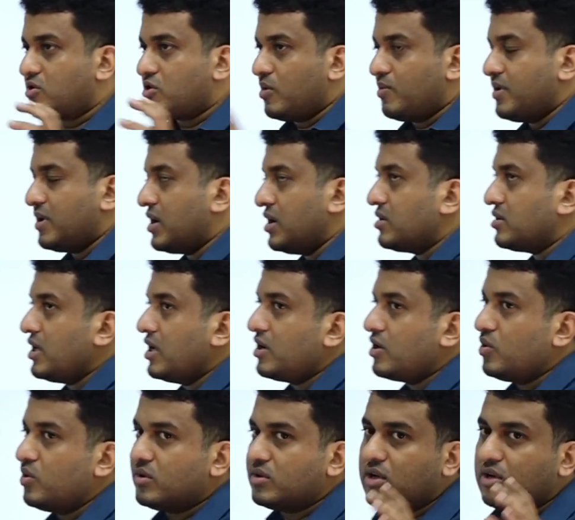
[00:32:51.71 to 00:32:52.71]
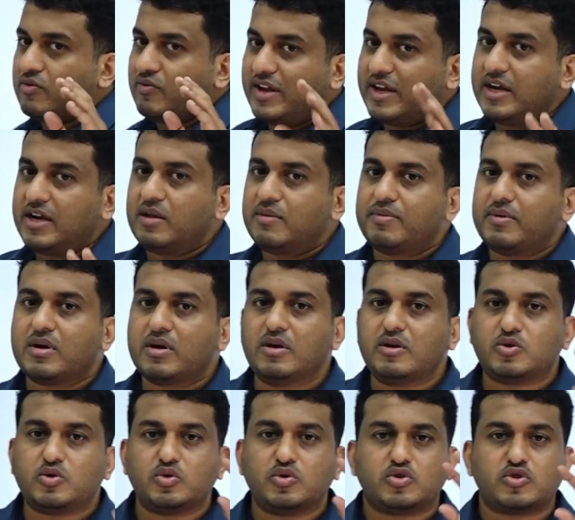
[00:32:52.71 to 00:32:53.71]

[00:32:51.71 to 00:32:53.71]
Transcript: are very typical to